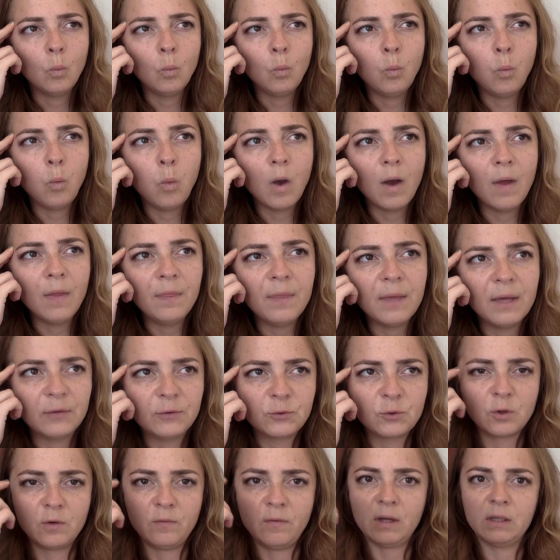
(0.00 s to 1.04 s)
what that
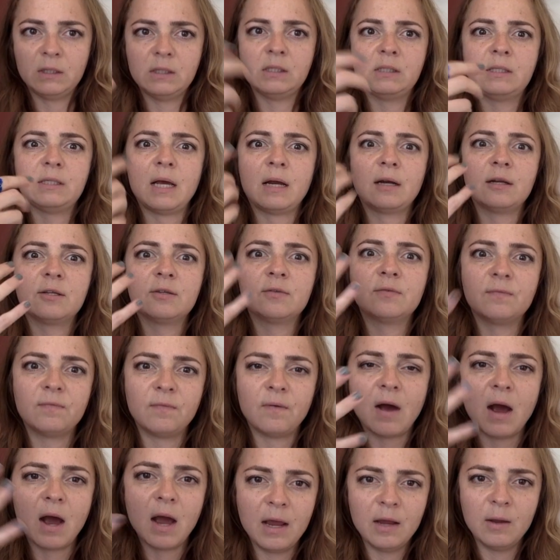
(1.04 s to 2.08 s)
sort of
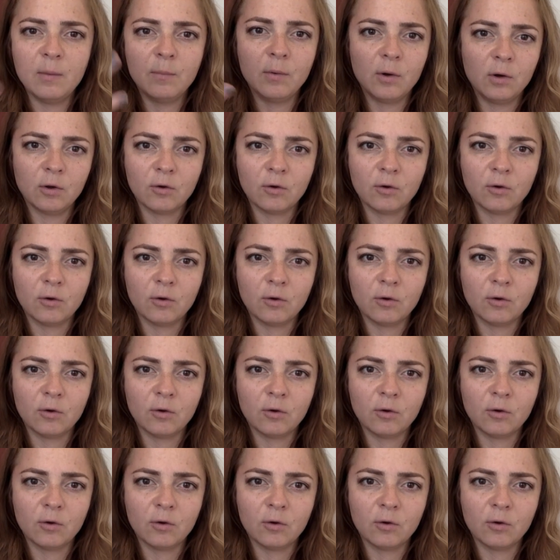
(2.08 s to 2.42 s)
unsatisfied